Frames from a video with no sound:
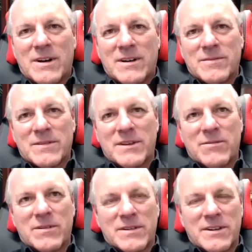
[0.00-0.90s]
Well,
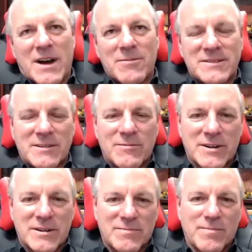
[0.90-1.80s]
you obviously want
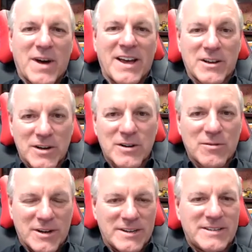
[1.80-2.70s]
to buy a good
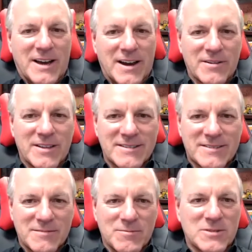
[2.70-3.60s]
quality tire.
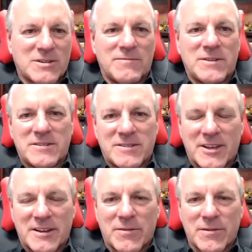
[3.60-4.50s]
That's the most confusing
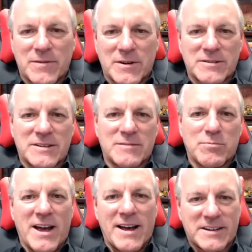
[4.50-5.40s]
thing for folks. It's
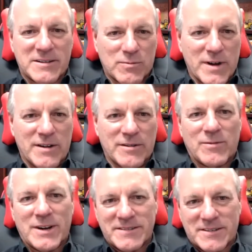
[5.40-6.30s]
black, it's round.
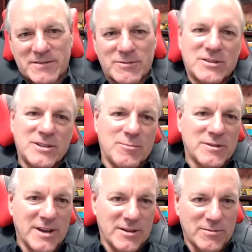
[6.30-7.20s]
Why is this one cheaper
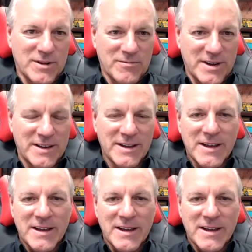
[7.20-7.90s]
than the other one, right?